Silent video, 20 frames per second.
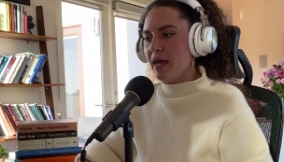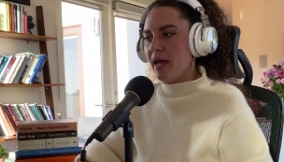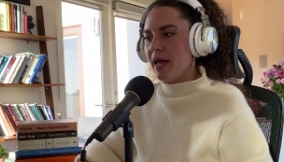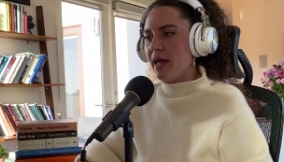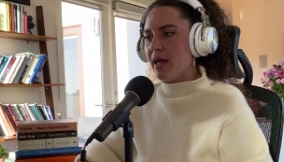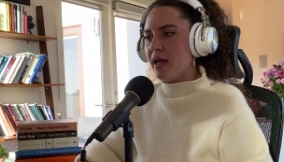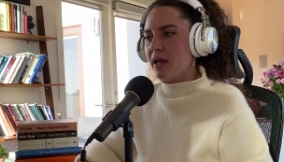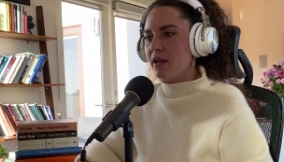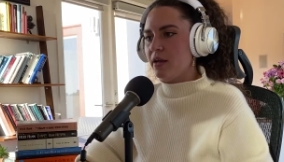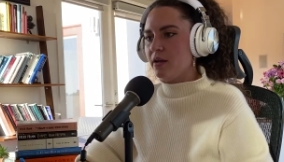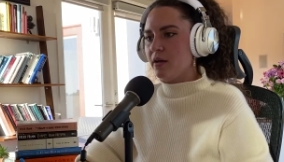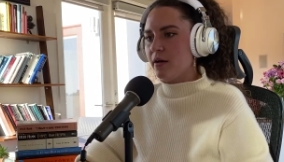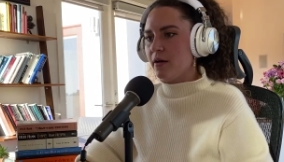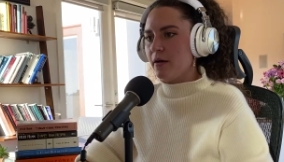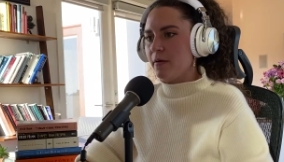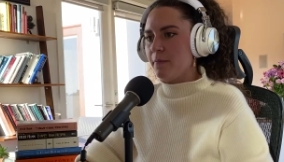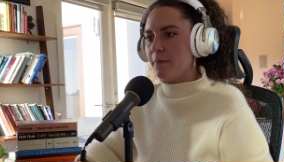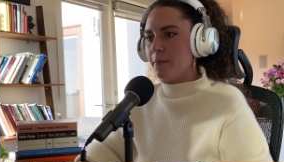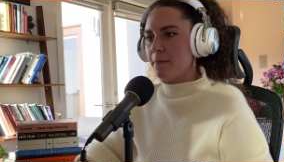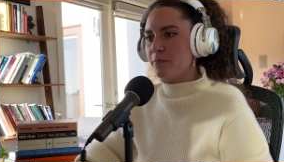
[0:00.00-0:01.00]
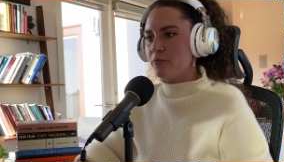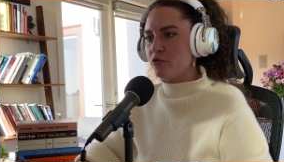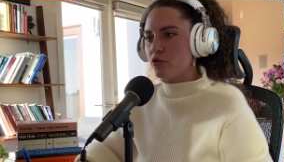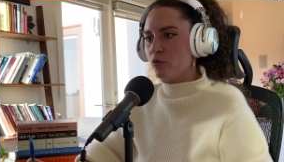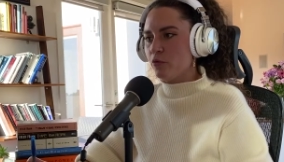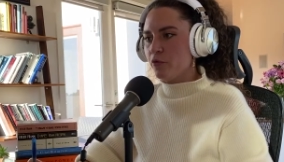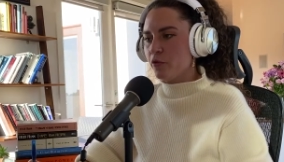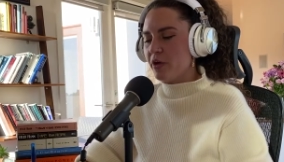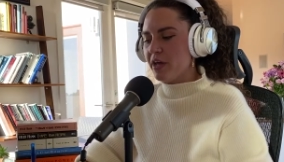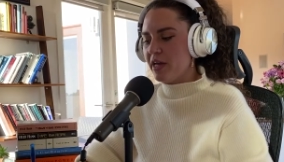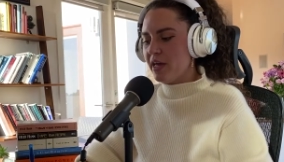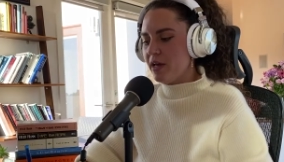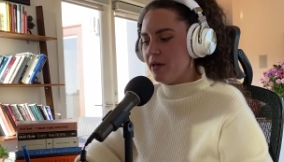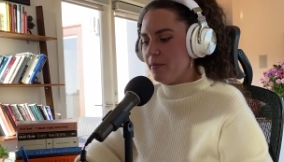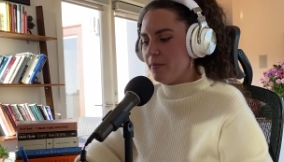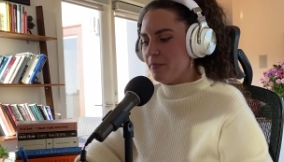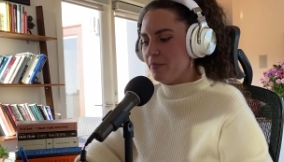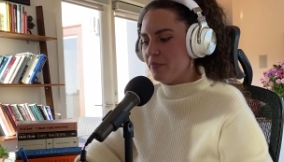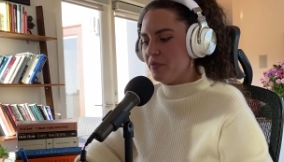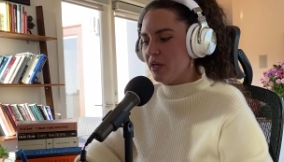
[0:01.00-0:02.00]
And so for
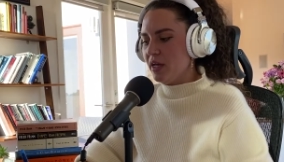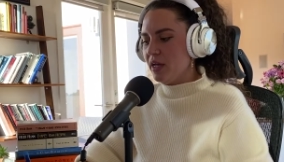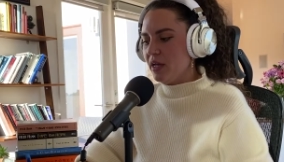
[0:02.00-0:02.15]
him,